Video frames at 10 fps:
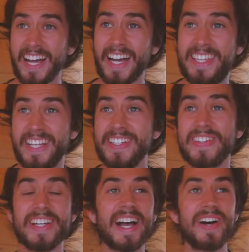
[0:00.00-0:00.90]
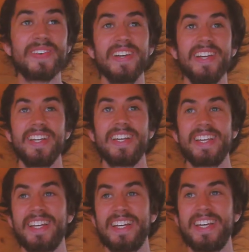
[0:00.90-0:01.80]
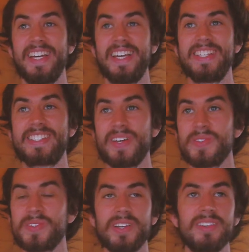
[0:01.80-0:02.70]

I didn't really. I, it sounds.